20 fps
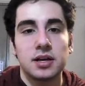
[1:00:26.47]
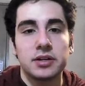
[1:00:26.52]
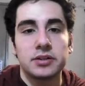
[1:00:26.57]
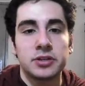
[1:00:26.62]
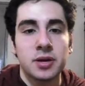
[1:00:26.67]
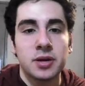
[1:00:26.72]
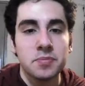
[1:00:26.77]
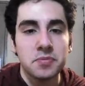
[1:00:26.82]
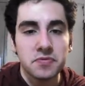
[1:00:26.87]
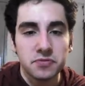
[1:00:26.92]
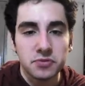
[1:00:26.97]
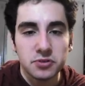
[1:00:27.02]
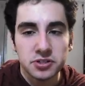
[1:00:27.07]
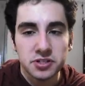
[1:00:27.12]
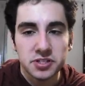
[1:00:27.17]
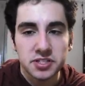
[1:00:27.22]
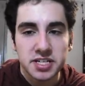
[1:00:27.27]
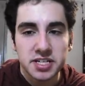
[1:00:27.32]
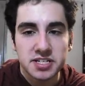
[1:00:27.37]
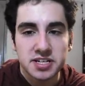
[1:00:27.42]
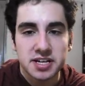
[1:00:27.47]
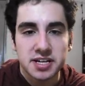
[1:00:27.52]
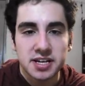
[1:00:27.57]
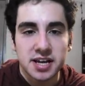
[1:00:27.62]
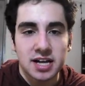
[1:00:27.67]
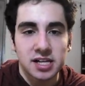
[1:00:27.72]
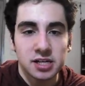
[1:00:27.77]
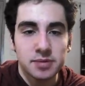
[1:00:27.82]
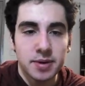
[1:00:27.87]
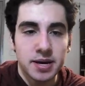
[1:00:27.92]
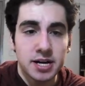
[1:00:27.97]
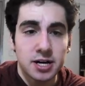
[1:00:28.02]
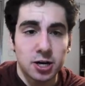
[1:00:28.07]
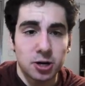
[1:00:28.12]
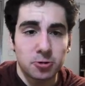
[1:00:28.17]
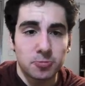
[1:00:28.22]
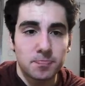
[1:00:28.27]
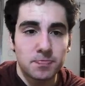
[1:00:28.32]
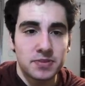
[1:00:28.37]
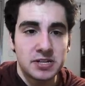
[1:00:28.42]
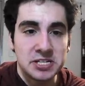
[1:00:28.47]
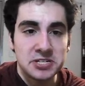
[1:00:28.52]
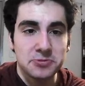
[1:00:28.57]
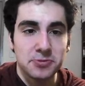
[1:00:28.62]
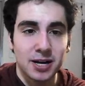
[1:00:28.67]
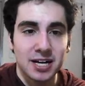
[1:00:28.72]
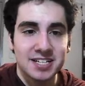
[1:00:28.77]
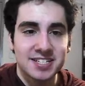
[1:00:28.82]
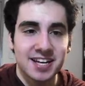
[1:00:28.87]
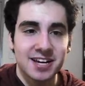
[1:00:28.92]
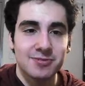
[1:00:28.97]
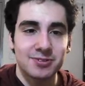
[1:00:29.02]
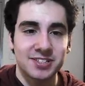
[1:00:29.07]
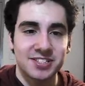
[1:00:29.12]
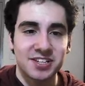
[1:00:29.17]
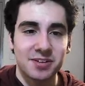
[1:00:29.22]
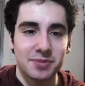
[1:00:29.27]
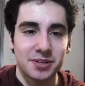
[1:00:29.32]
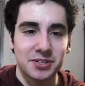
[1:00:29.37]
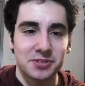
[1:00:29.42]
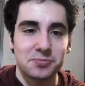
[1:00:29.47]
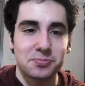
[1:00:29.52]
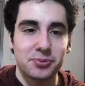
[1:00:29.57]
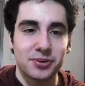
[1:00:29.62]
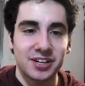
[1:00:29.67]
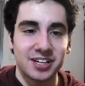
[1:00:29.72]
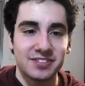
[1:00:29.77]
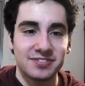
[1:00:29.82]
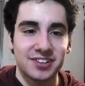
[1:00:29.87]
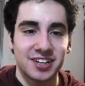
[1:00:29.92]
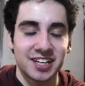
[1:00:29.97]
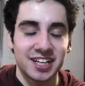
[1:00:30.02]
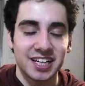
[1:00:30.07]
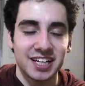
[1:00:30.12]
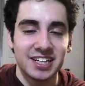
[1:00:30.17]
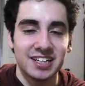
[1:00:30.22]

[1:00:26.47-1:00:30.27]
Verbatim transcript: Number 416, LMAO. This is what I say when something's pretty funny.